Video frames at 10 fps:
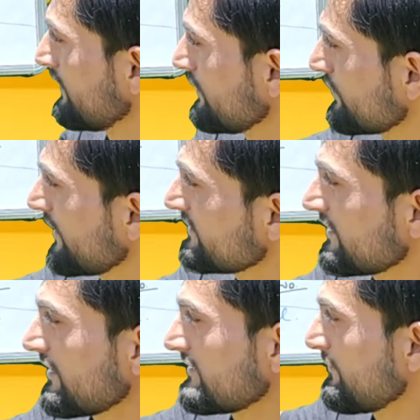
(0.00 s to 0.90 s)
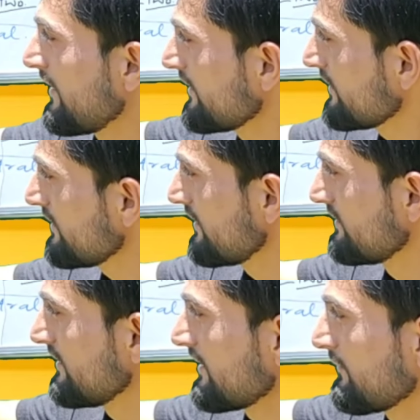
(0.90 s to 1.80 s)
Nuclei, there are
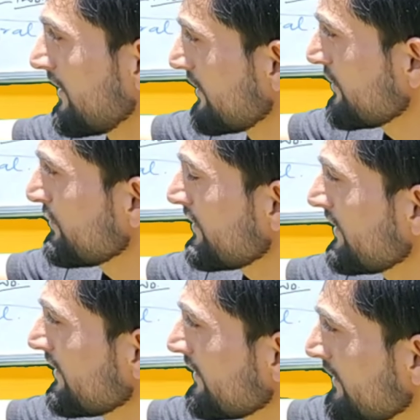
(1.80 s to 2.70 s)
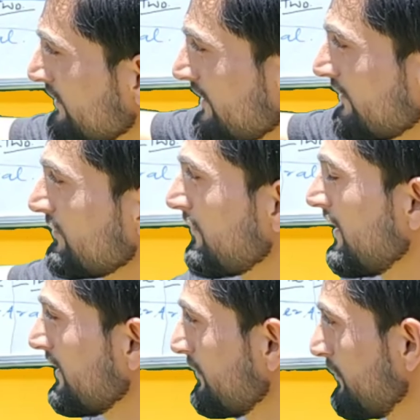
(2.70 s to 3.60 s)
they are multinucleated. They have the
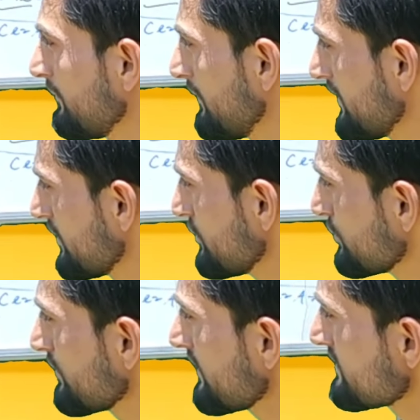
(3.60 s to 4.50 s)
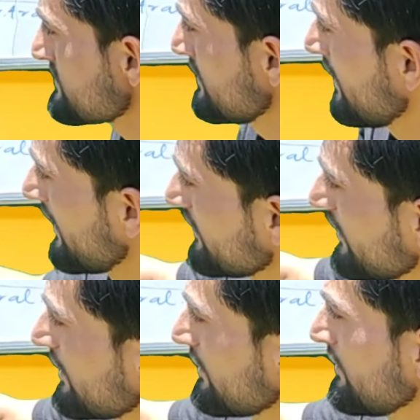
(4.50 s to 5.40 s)
many nucleus, and
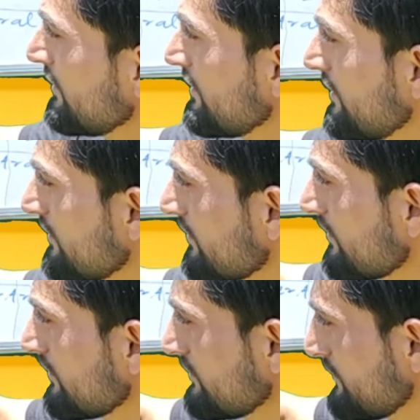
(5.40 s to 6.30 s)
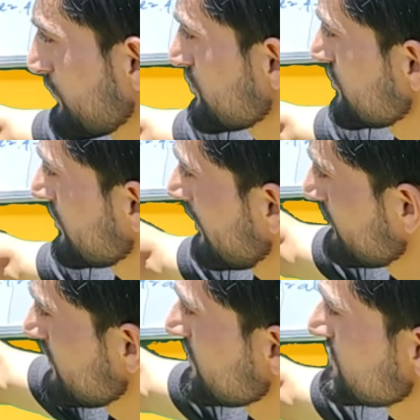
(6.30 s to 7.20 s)
they are the position
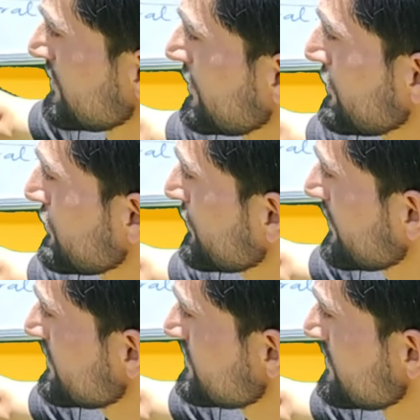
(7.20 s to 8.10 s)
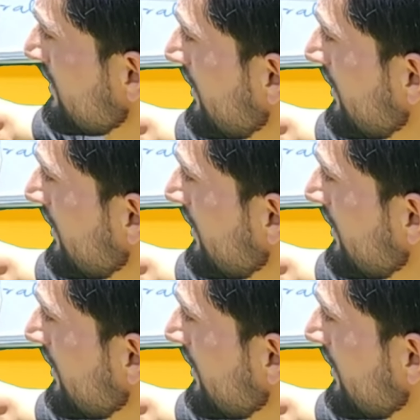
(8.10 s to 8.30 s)
of these nucleus